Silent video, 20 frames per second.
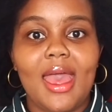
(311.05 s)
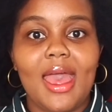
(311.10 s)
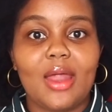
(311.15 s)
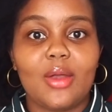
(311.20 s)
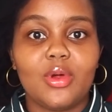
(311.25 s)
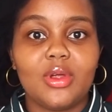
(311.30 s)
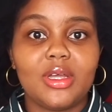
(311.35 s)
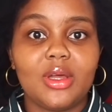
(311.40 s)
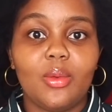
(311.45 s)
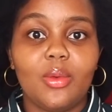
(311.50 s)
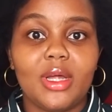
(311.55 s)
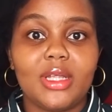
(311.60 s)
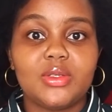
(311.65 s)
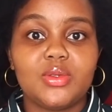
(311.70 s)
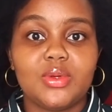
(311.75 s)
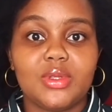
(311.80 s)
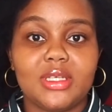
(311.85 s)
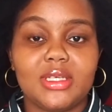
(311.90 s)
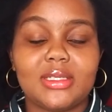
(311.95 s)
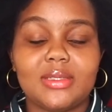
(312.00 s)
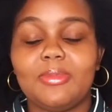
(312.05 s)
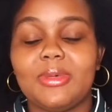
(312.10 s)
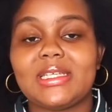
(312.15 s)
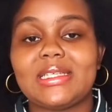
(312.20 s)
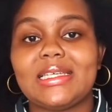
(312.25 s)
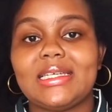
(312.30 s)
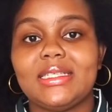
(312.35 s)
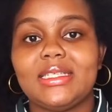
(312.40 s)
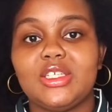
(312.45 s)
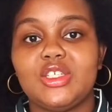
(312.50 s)
And what I want with these
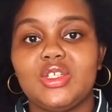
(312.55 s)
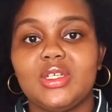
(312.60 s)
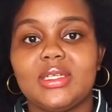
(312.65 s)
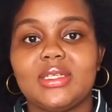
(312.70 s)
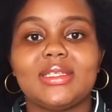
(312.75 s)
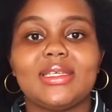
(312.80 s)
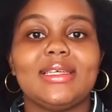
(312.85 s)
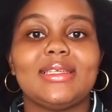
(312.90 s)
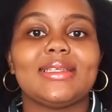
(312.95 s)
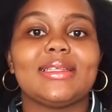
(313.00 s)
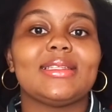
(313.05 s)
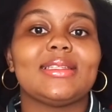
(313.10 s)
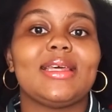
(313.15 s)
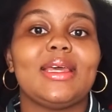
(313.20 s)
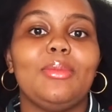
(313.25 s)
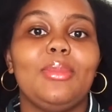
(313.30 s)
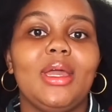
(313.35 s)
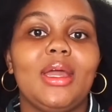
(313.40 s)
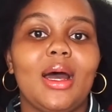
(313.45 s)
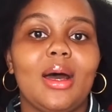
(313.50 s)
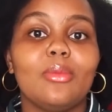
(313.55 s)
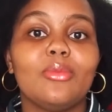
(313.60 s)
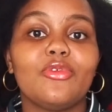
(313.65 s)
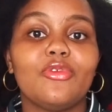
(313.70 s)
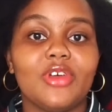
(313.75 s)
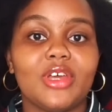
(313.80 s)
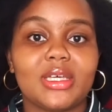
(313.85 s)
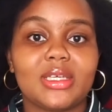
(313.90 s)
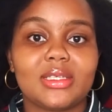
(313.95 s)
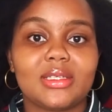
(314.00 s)
percentages is they become
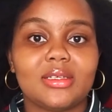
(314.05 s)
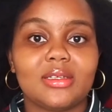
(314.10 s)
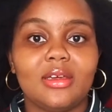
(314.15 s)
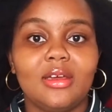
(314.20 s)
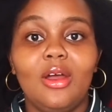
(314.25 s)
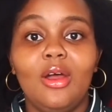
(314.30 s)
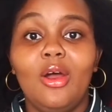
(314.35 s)
fixed,